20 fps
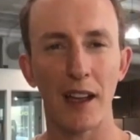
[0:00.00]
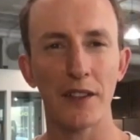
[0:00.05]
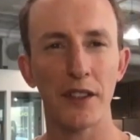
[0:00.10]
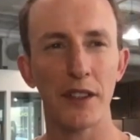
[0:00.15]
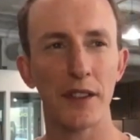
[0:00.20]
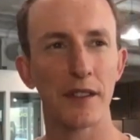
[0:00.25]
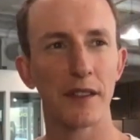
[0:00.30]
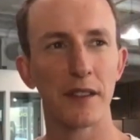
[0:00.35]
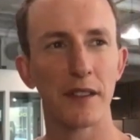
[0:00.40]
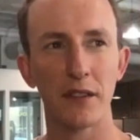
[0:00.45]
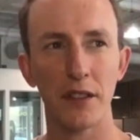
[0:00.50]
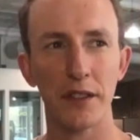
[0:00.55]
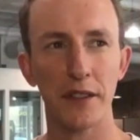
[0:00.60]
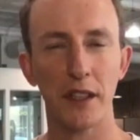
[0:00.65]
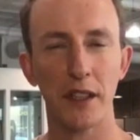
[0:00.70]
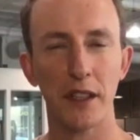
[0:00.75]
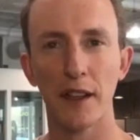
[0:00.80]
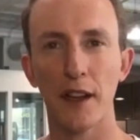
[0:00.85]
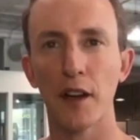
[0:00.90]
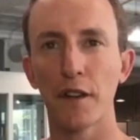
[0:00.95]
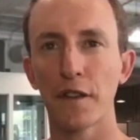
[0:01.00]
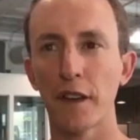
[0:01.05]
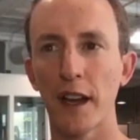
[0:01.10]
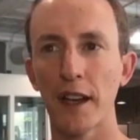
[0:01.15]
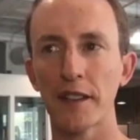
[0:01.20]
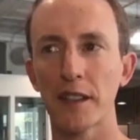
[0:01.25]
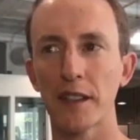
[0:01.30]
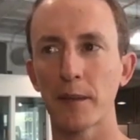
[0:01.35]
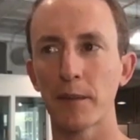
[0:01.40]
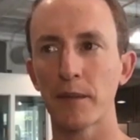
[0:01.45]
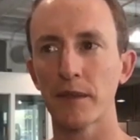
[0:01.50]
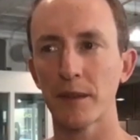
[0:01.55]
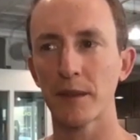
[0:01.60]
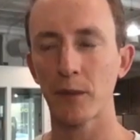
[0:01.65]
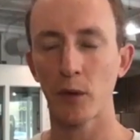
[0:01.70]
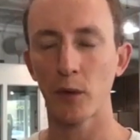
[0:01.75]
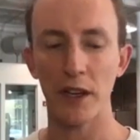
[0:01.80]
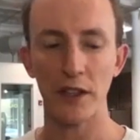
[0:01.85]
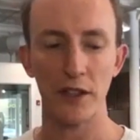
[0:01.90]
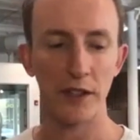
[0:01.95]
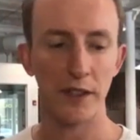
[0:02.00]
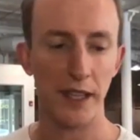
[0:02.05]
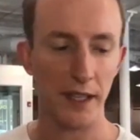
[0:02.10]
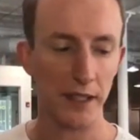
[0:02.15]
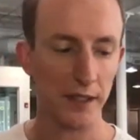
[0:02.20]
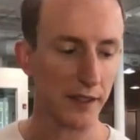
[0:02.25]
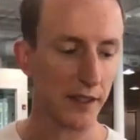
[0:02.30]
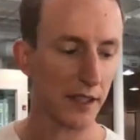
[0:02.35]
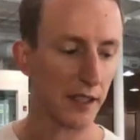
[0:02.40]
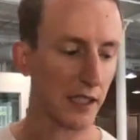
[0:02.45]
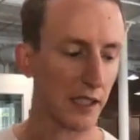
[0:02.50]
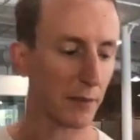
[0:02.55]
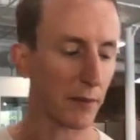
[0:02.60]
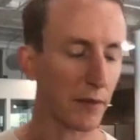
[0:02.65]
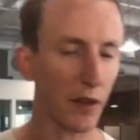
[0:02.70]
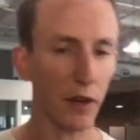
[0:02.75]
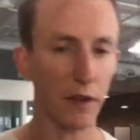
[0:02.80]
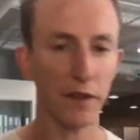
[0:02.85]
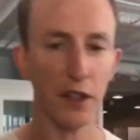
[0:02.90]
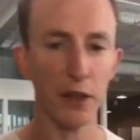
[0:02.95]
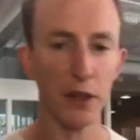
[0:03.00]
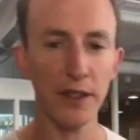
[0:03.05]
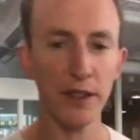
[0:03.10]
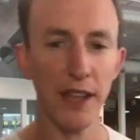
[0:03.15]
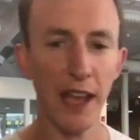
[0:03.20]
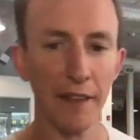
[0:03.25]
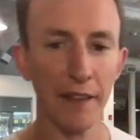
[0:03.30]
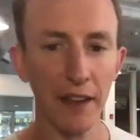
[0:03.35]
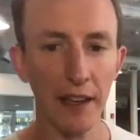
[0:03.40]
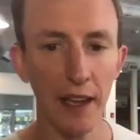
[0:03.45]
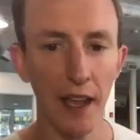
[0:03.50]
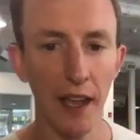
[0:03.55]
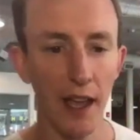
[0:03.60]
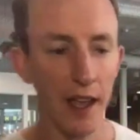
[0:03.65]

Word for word: just just to clarify some some questions I can see some of our viewers having.